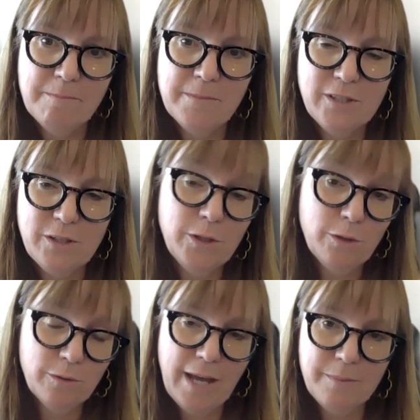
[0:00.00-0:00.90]
So
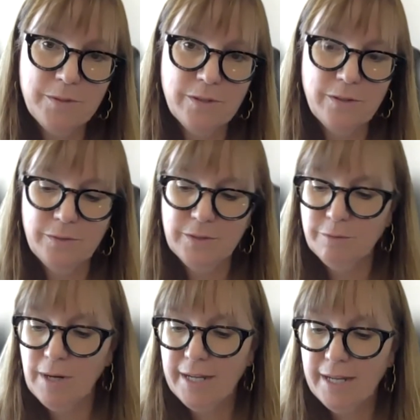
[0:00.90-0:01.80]
you're absolutely
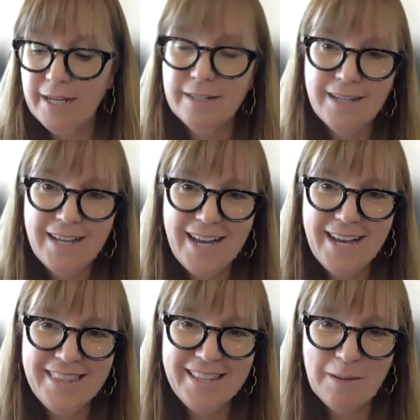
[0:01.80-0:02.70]
right. And I
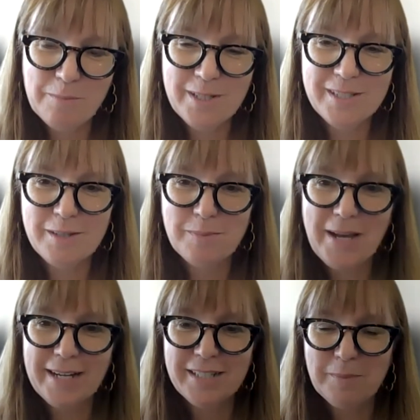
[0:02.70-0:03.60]
think that brings us
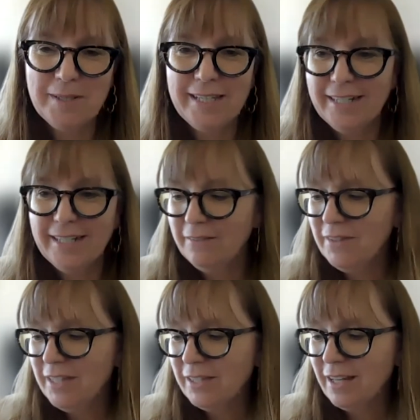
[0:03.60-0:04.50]
back to the beginning of
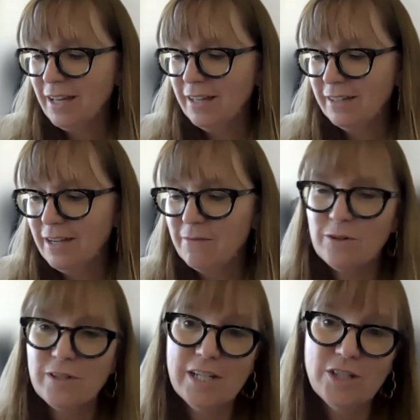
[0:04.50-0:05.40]
this
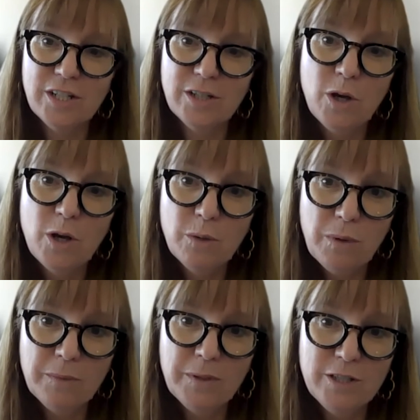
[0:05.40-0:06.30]
conversation,
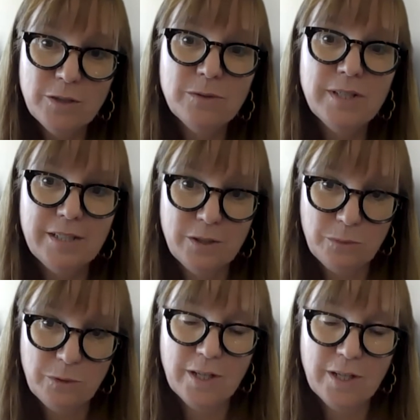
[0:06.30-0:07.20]
where we do need to
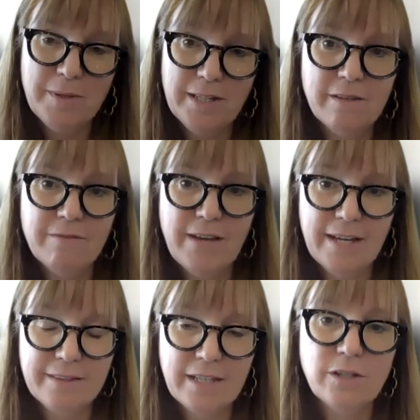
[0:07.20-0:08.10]
worry about the
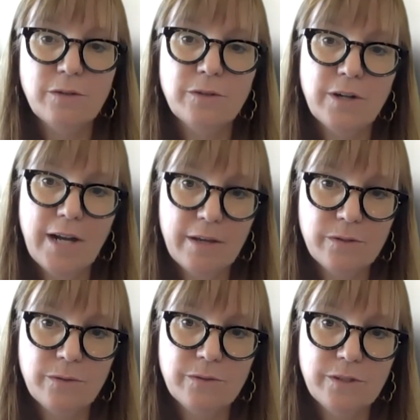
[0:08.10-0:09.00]
fact that donor
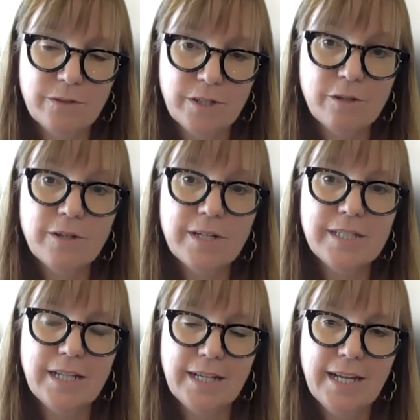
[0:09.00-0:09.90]
households are
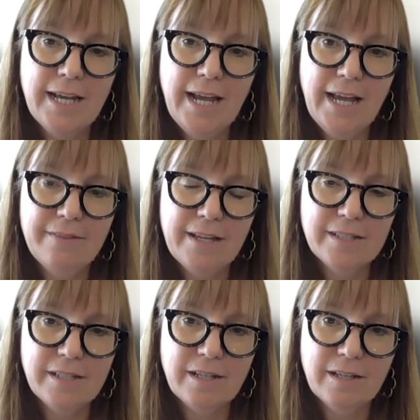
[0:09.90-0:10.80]
decreasing. And that
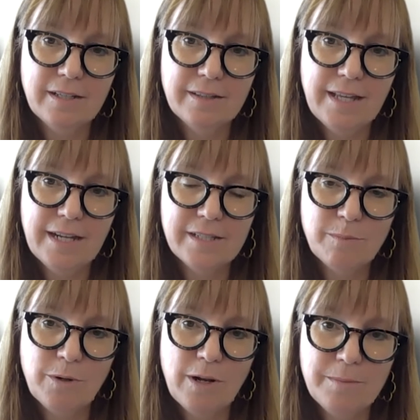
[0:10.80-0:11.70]
is a
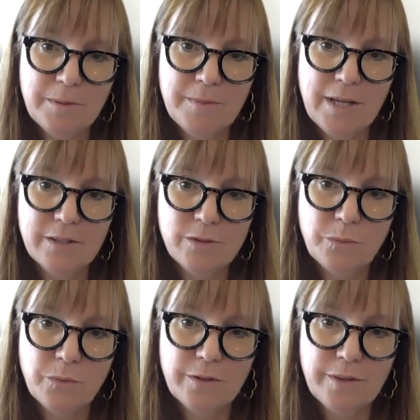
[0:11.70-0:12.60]
problem that is
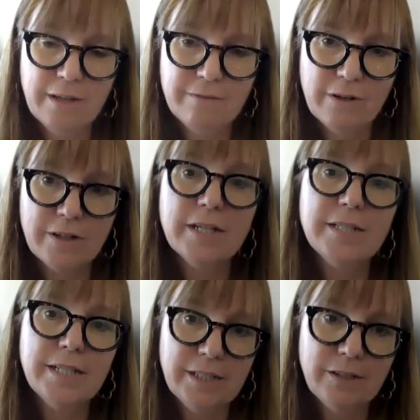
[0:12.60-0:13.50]
worthy of our
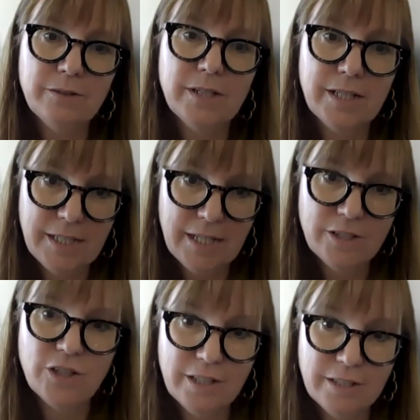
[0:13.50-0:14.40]
continued
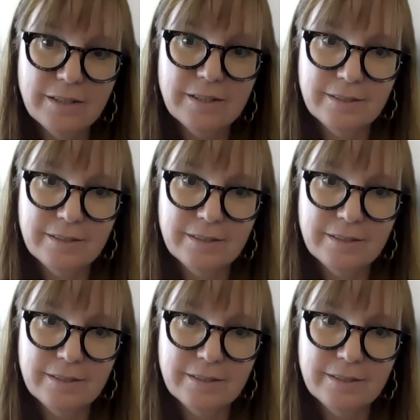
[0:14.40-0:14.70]
attention.